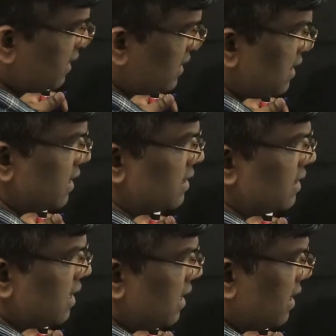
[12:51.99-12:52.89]
This
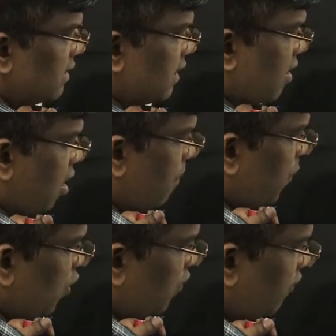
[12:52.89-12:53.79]
is the
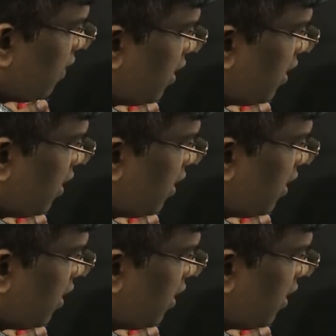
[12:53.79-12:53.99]
compound